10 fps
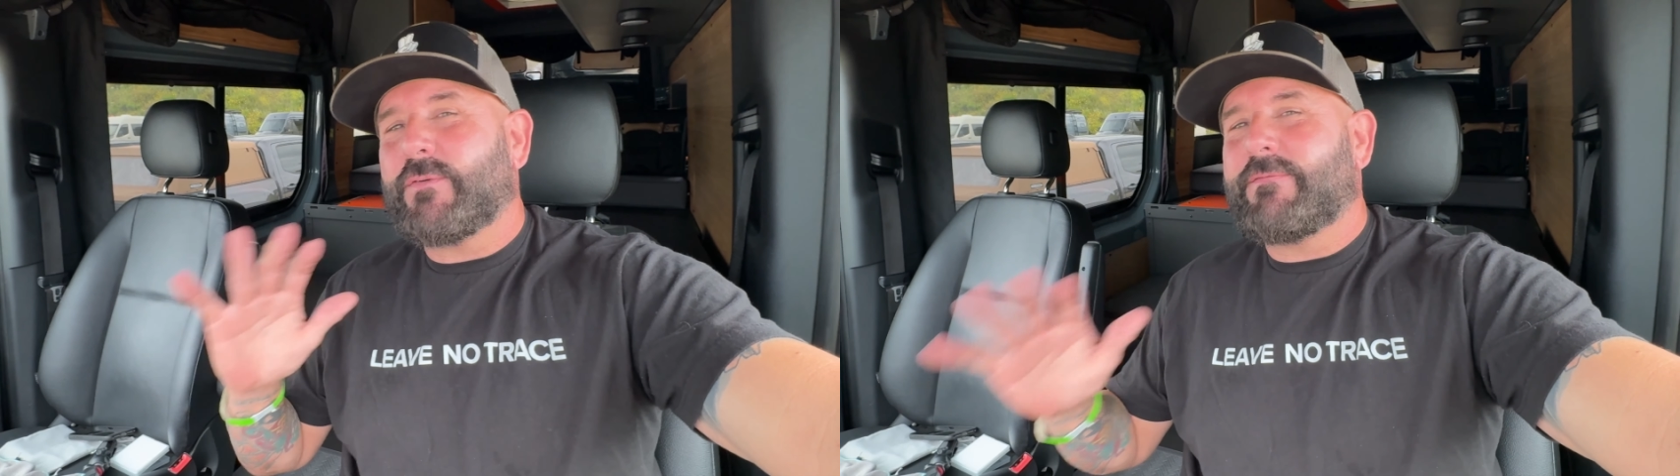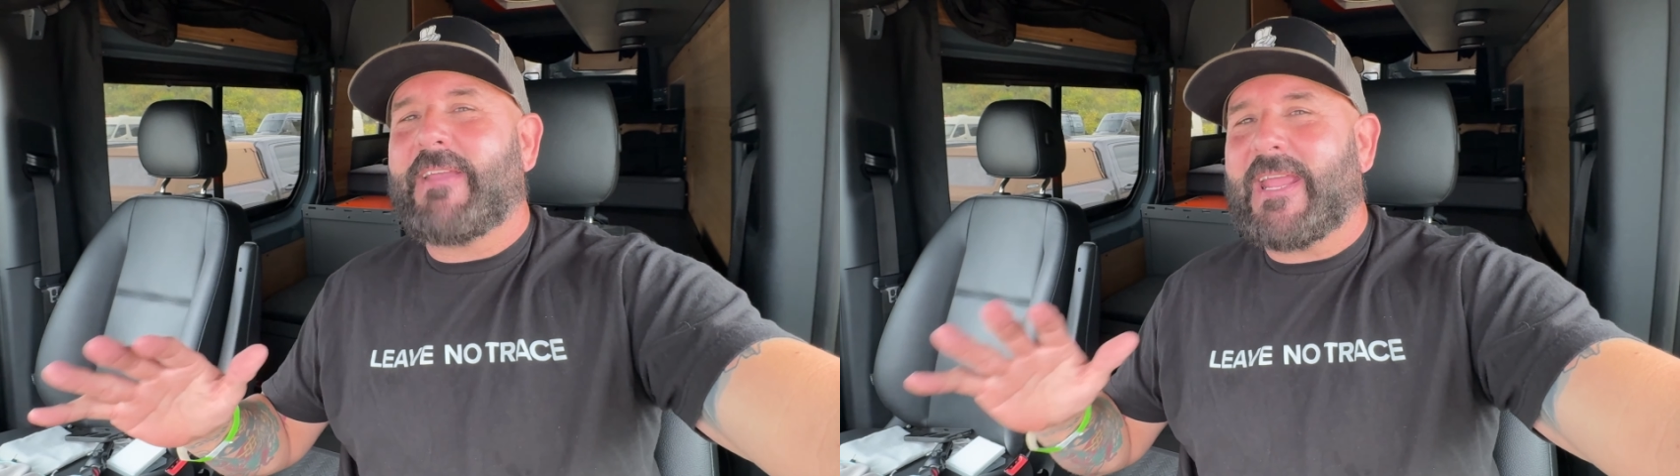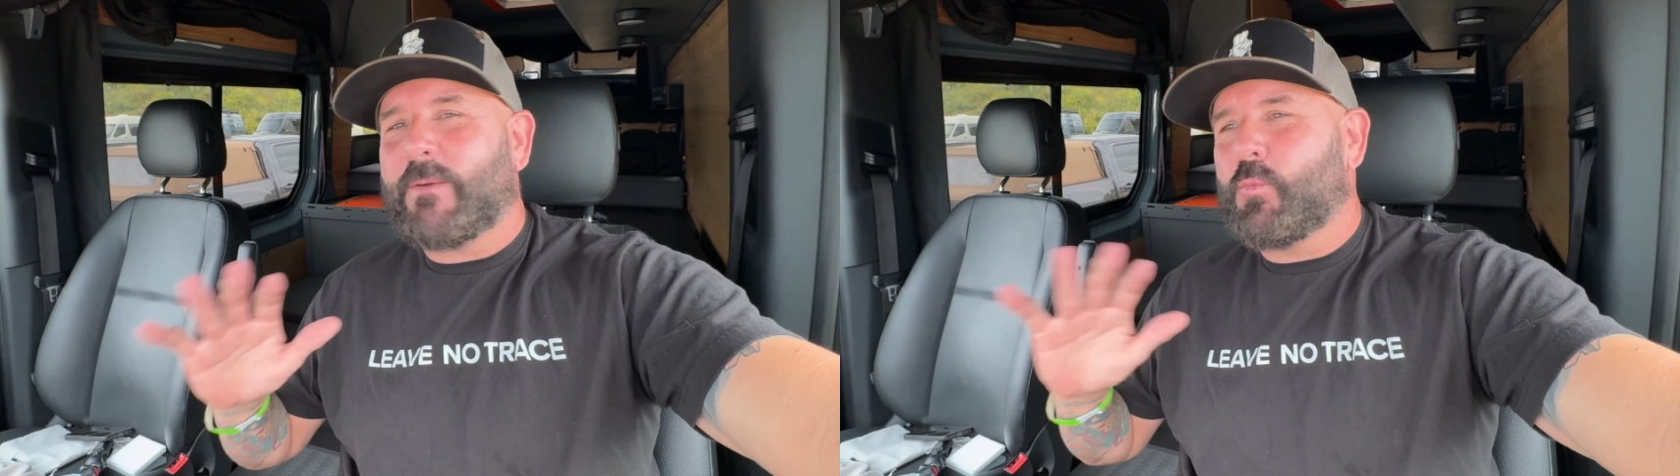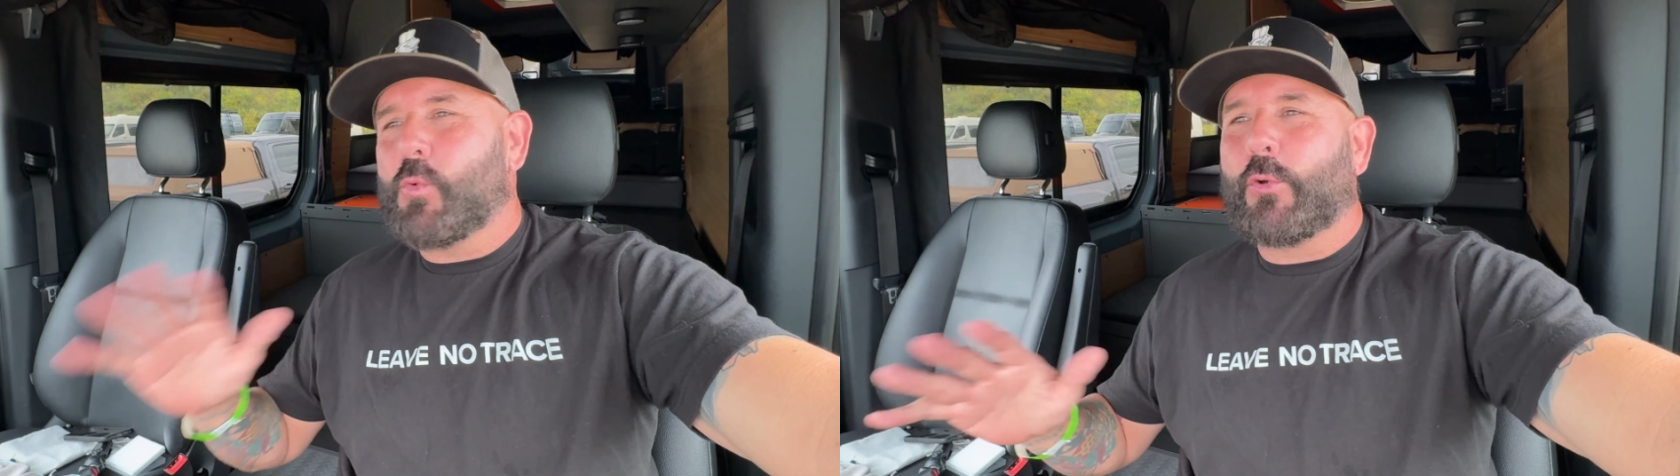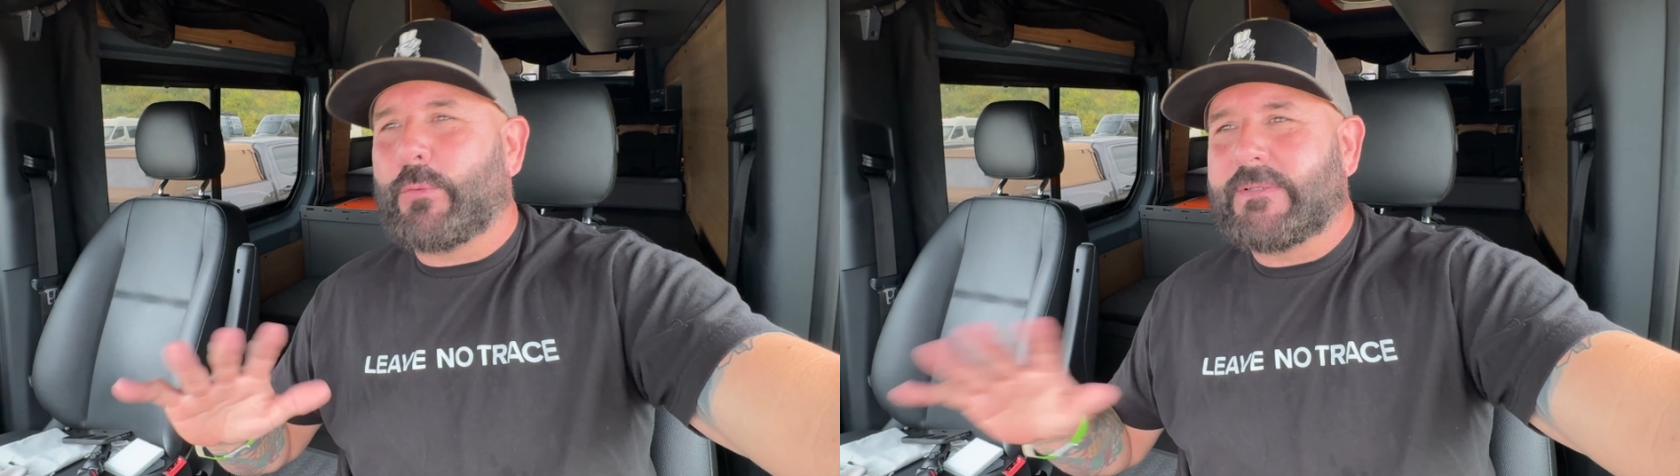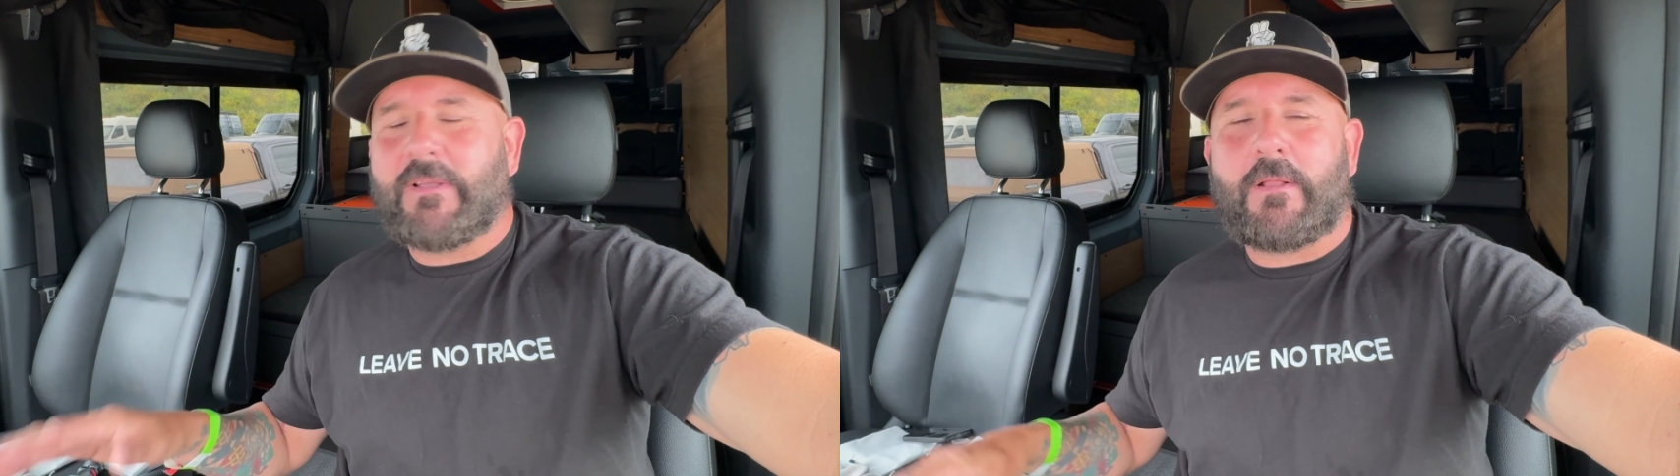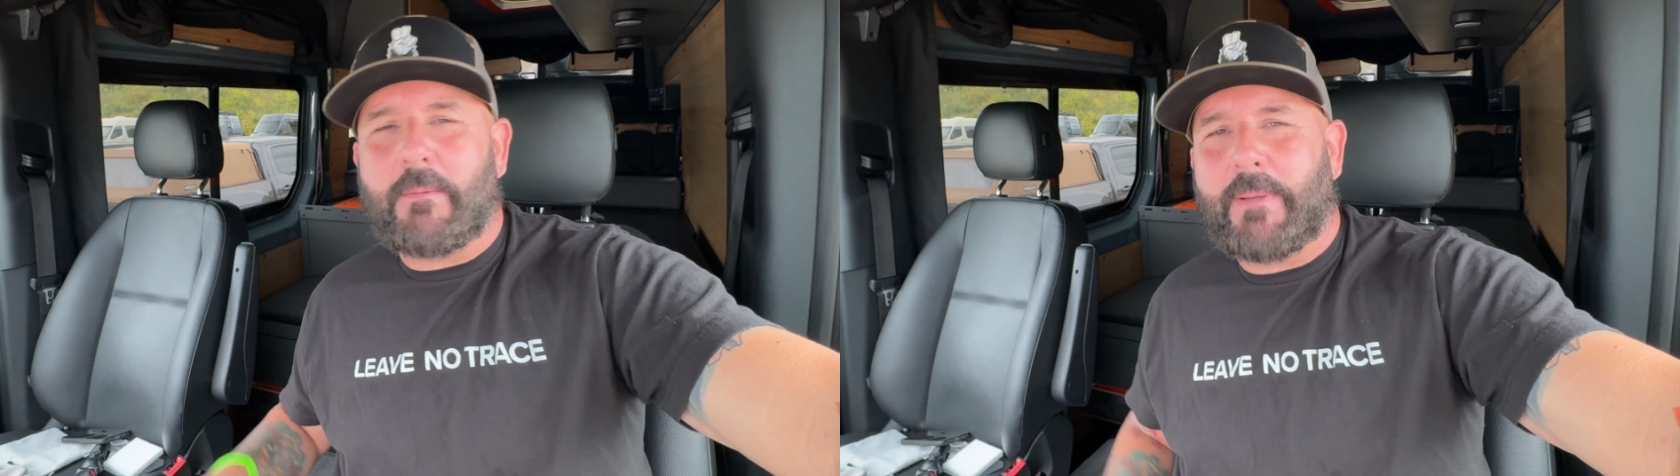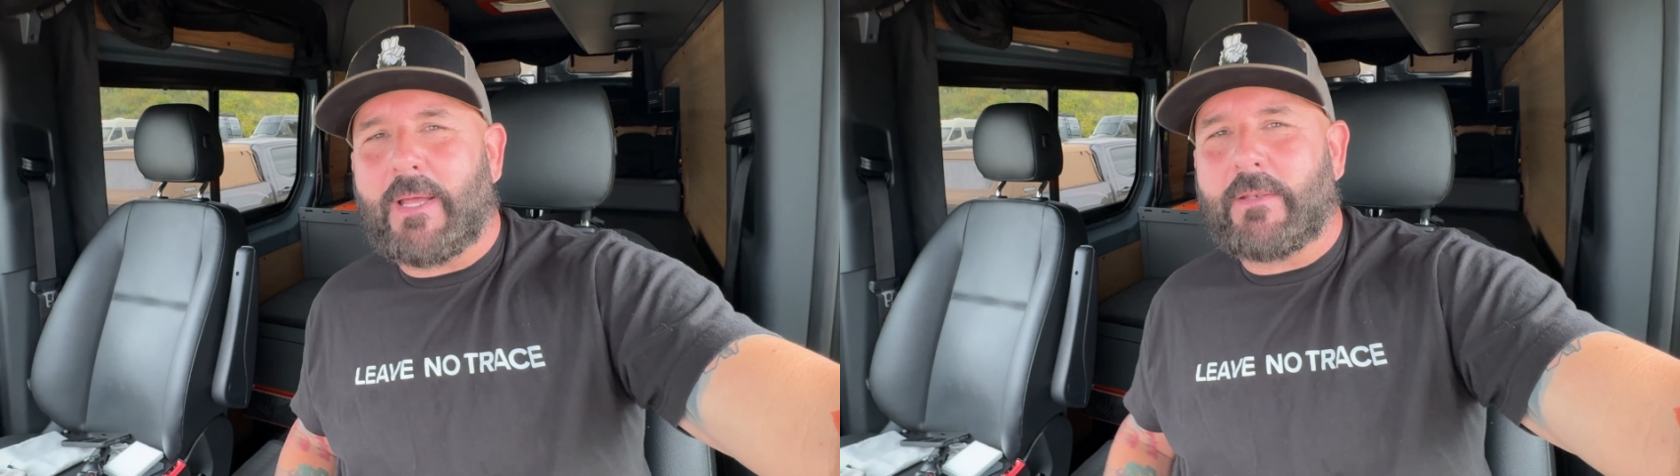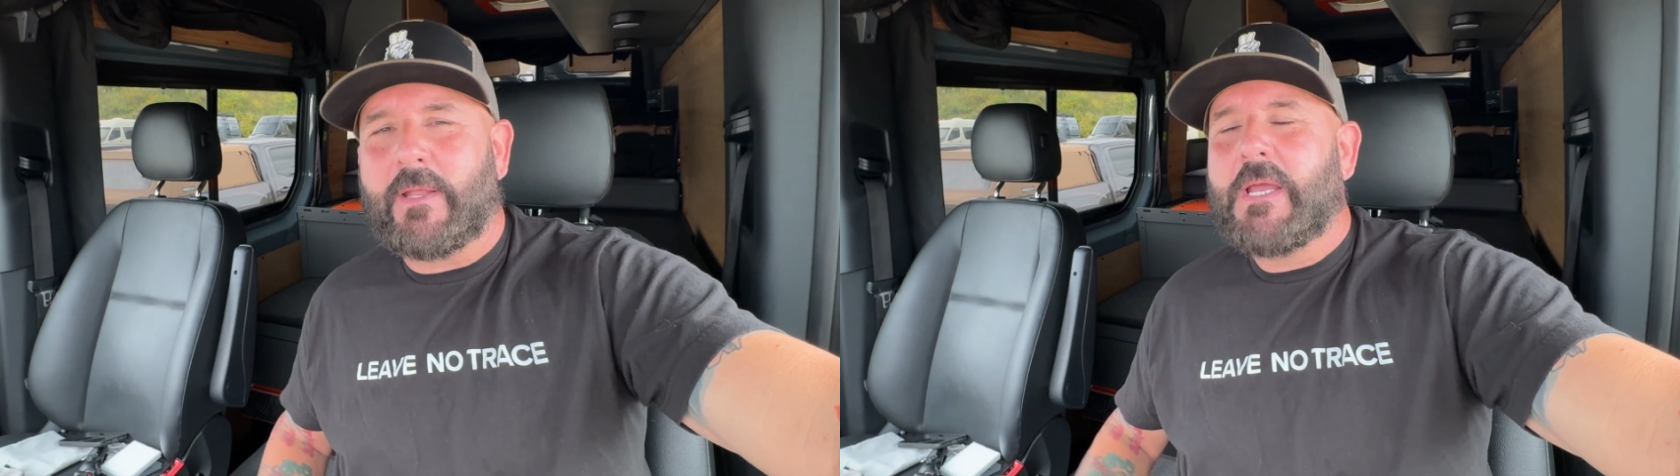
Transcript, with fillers: van world is all about?